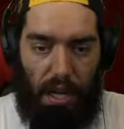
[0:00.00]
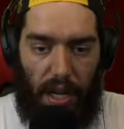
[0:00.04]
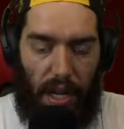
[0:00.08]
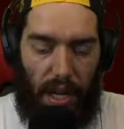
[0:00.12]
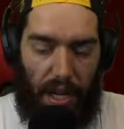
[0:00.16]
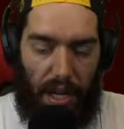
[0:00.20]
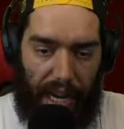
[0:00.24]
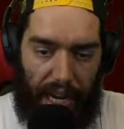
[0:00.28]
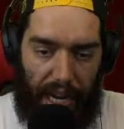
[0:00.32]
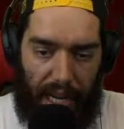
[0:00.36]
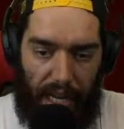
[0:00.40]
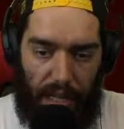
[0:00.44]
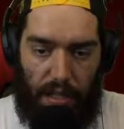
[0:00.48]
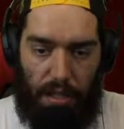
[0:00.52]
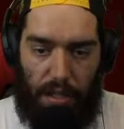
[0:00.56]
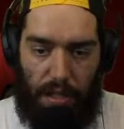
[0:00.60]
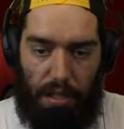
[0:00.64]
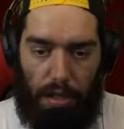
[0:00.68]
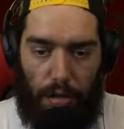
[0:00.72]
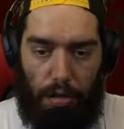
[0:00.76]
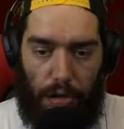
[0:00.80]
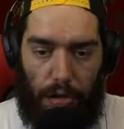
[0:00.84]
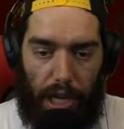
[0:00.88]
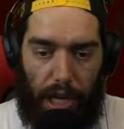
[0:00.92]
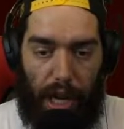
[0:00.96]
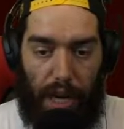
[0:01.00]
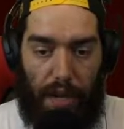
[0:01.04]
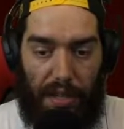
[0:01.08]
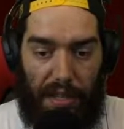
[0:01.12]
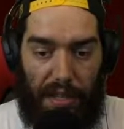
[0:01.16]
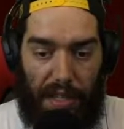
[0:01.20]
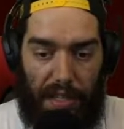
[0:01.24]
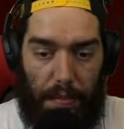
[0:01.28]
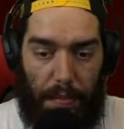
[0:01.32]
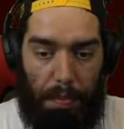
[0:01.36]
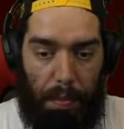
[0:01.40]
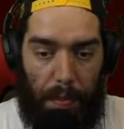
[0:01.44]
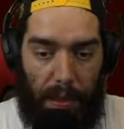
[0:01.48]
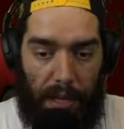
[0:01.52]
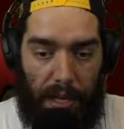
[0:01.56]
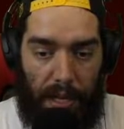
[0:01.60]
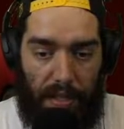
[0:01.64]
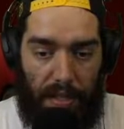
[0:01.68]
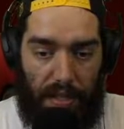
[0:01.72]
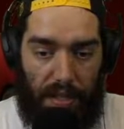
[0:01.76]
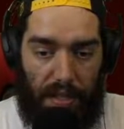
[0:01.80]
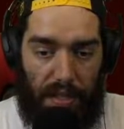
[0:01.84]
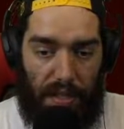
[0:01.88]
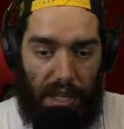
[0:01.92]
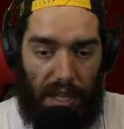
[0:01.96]
Again, 2 Shadow
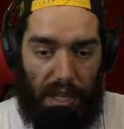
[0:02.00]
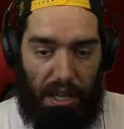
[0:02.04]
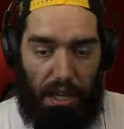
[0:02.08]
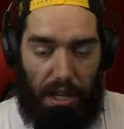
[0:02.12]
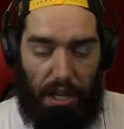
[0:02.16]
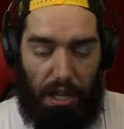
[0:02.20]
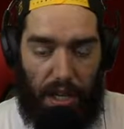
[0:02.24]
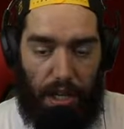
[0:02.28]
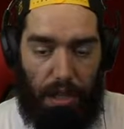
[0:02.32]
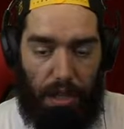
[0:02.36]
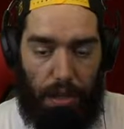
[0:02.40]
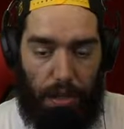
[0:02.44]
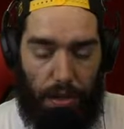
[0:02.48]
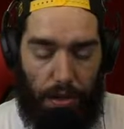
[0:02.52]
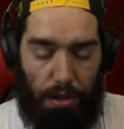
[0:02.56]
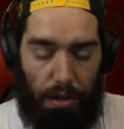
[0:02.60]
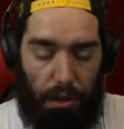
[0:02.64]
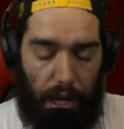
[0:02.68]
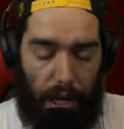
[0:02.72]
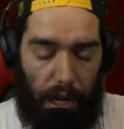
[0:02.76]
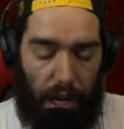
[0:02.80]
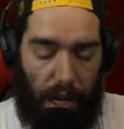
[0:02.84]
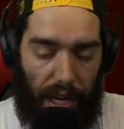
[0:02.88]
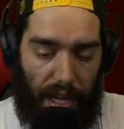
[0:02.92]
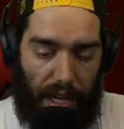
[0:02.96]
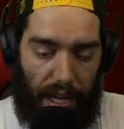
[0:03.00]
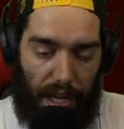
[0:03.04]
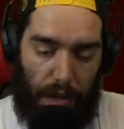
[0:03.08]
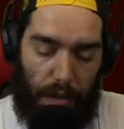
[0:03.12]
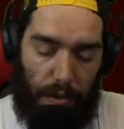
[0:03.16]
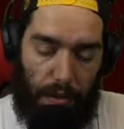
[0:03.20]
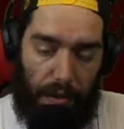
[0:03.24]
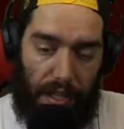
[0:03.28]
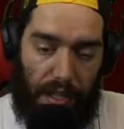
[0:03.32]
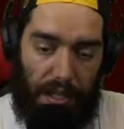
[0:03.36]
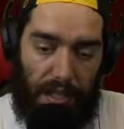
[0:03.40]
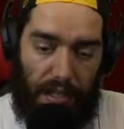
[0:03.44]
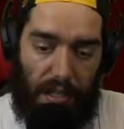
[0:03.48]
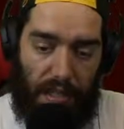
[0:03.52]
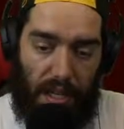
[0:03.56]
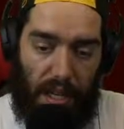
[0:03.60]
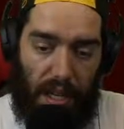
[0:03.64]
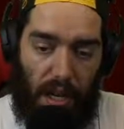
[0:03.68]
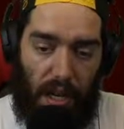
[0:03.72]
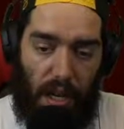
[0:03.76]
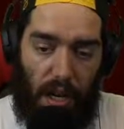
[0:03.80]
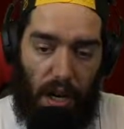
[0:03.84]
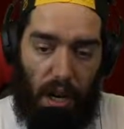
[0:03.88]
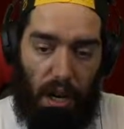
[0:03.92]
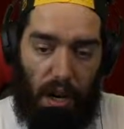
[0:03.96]
Disciplines. It's going to include increase
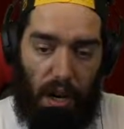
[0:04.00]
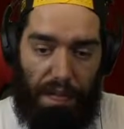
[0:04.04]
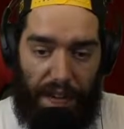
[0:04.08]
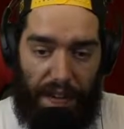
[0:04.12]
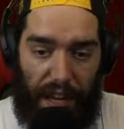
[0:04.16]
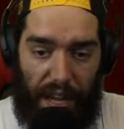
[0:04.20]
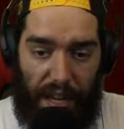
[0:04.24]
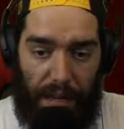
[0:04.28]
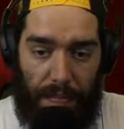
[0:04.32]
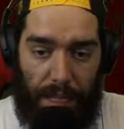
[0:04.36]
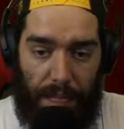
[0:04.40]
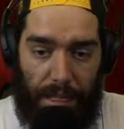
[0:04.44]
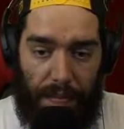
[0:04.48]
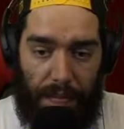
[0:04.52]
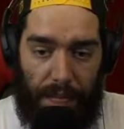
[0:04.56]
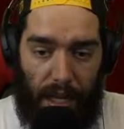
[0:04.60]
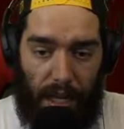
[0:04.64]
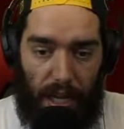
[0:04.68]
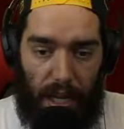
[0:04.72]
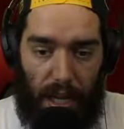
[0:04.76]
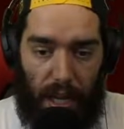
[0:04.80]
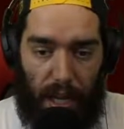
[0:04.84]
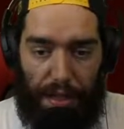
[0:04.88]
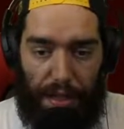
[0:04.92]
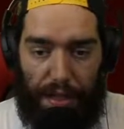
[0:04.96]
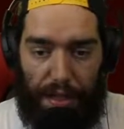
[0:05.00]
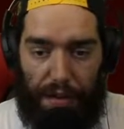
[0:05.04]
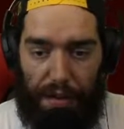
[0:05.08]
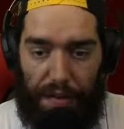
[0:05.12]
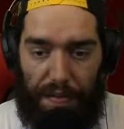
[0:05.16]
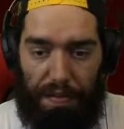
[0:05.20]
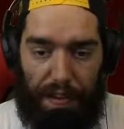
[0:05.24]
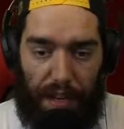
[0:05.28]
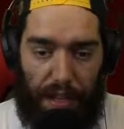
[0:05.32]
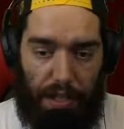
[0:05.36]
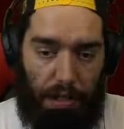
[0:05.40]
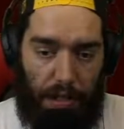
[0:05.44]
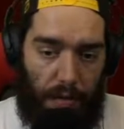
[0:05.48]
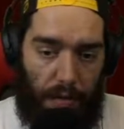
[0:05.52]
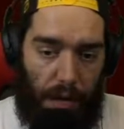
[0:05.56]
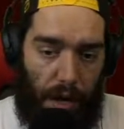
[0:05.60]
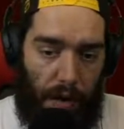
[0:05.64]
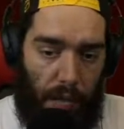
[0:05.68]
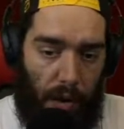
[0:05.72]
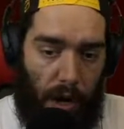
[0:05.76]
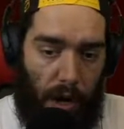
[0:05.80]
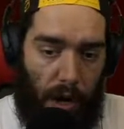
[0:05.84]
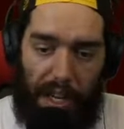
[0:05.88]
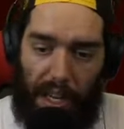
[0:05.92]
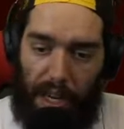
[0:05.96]
our Venom. 30 faster run
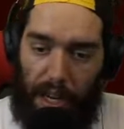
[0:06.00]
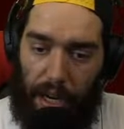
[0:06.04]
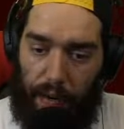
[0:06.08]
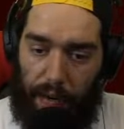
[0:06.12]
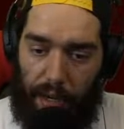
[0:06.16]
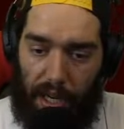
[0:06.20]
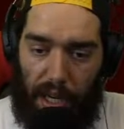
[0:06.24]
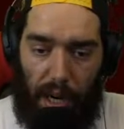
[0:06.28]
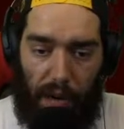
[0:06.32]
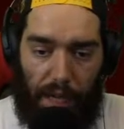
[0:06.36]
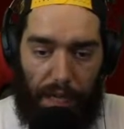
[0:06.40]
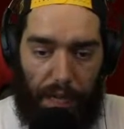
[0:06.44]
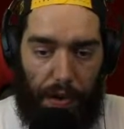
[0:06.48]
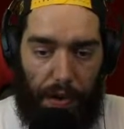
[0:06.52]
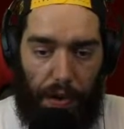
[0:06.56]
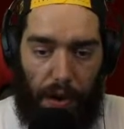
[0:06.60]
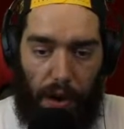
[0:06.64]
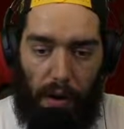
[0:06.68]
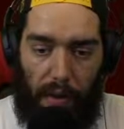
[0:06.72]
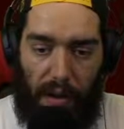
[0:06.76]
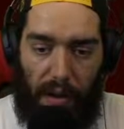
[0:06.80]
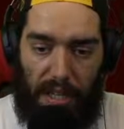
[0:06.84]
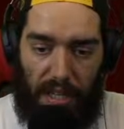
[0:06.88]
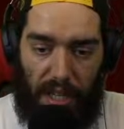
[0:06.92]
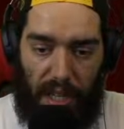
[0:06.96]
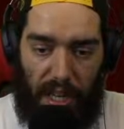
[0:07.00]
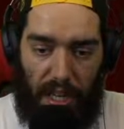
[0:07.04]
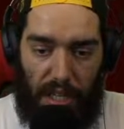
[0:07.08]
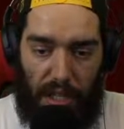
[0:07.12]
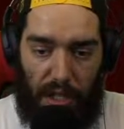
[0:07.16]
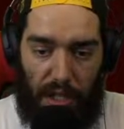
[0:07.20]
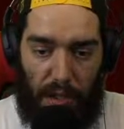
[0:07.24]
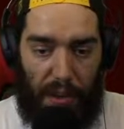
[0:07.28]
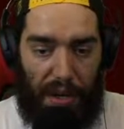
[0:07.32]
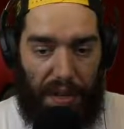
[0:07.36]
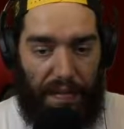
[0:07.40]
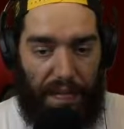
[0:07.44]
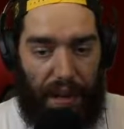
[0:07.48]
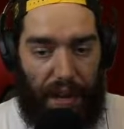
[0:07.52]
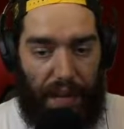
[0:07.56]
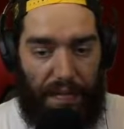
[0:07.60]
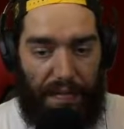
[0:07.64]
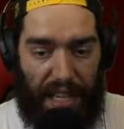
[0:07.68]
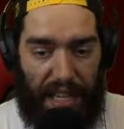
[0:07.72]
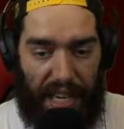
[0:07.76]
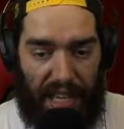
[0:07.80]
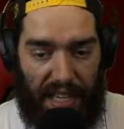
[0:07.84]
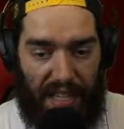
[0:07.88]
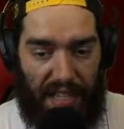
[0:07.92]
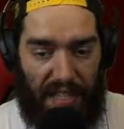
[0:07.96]
walk and hit recovery are always nice. 25
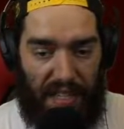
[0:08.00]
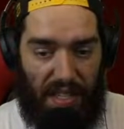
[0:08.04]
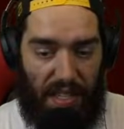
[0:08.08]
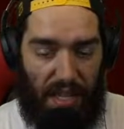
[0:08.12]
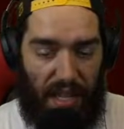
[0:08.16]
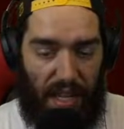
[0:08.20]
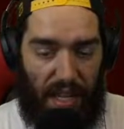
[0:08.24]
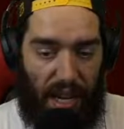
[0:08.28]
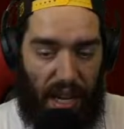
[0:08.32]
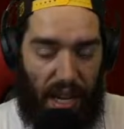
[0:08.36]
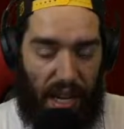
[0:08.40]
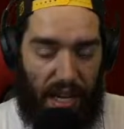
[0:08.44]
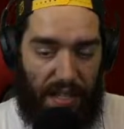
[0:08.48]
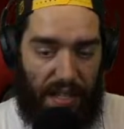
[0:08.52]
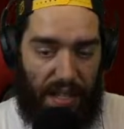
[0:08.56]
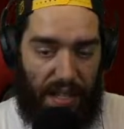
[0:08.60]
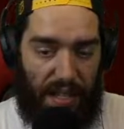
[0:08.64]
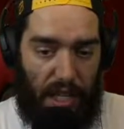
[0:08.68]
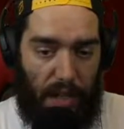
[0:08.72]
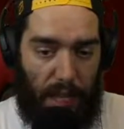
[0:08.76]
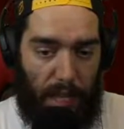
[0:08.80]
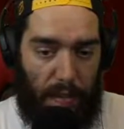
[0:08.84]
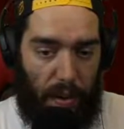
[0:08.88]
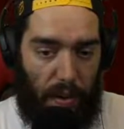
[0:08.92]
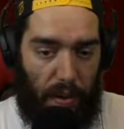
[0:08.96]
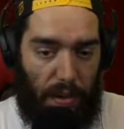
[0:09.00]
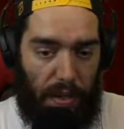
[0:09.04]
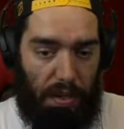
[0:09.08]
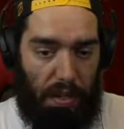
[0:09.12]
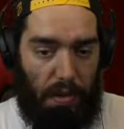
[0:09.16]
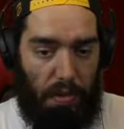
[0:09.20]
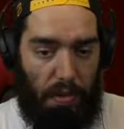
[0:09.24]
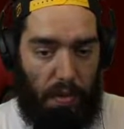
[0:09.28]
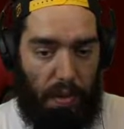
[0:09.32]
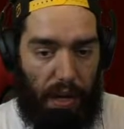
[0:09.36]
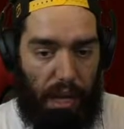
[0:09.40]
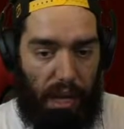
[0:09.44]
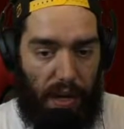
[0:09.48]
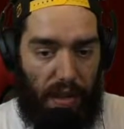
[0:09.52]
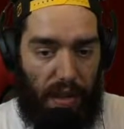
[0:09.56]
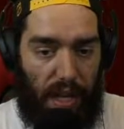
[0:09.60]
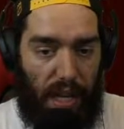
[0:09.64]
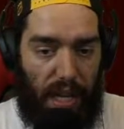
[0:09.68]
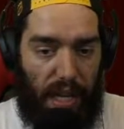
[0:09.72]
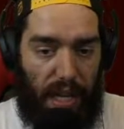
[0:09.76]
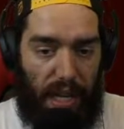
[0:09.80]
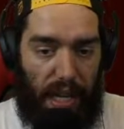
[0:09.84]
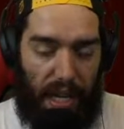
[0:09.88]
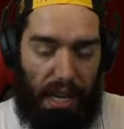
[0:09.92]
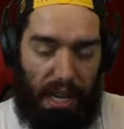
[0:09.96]
dex is a nice bonus as well.
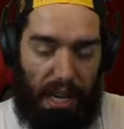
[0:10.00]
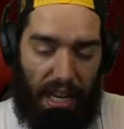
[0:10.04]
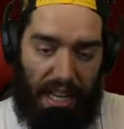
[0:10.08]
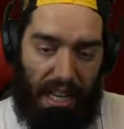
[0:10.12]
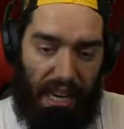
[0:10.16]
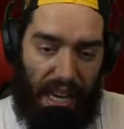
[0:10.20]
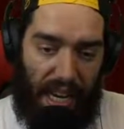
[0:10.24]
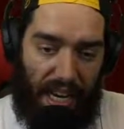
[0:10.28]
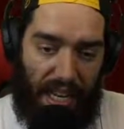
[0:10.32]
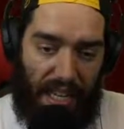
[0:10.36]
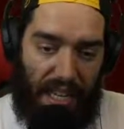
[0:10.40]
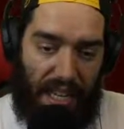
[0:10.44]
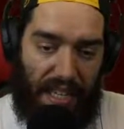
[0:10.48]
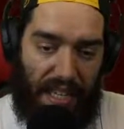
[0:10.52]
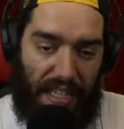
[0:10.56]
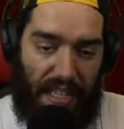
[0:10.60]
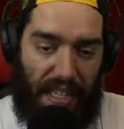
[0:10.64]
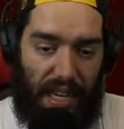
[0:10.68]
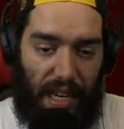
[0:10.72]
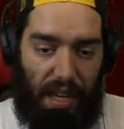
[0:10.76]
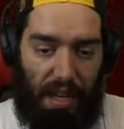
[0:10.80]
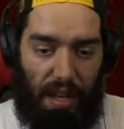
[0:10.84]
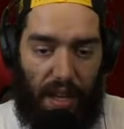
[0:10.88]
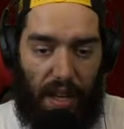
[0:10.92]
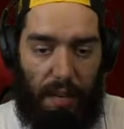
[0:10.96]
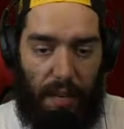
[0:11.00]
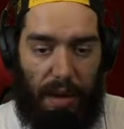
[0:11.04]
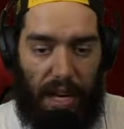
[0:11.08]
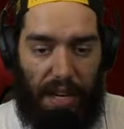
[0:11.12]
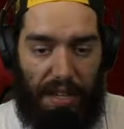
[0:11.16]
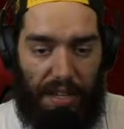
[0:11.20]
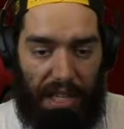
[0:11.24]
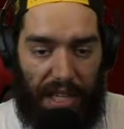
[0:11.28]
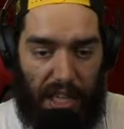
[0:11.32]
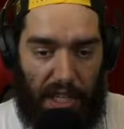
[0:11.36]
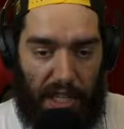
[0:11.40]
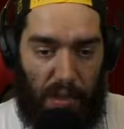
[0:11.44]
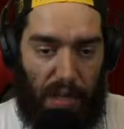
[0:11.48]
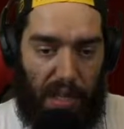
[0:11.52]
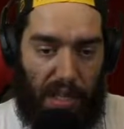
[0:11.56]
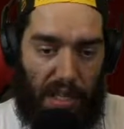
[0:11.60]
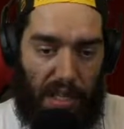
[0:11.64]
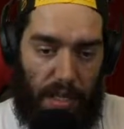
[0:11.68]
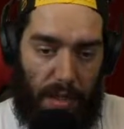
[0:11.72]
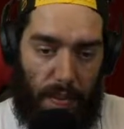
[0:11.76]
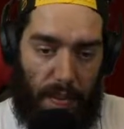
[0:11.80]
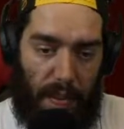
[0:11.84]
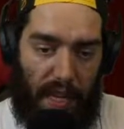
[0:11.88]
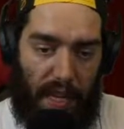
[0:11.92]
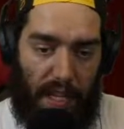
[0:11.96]
Again, it cut down on the amount of dex we had to
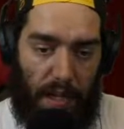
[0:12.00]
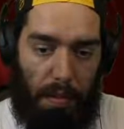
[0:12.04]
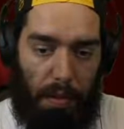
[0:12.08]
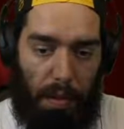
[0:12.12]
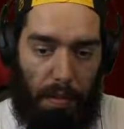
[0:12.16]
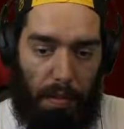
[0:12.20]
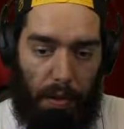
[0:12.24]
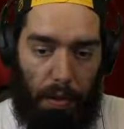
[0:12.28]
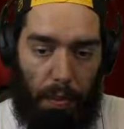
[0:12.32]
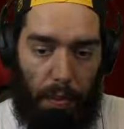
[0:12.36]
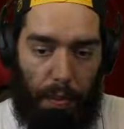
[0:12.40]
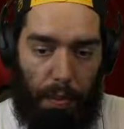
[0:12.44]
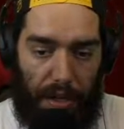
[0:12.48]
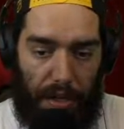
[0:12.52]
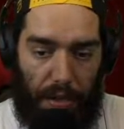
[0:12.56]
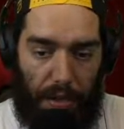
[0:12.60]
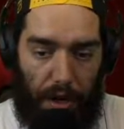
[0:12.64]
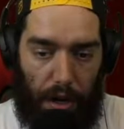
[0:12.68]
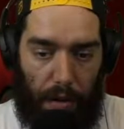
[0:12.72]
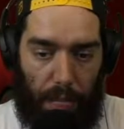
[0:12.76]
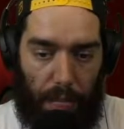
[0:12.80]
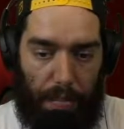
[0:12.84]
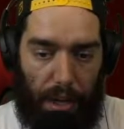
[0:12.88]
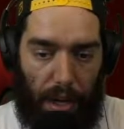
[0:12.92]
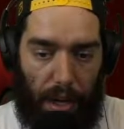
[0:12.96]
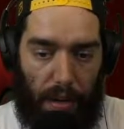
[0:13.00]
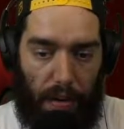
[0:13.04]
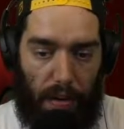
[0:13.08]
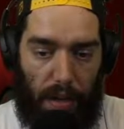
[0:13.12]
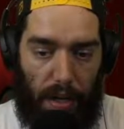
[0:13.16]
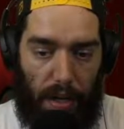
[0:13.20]
spend to be able to wield our bow.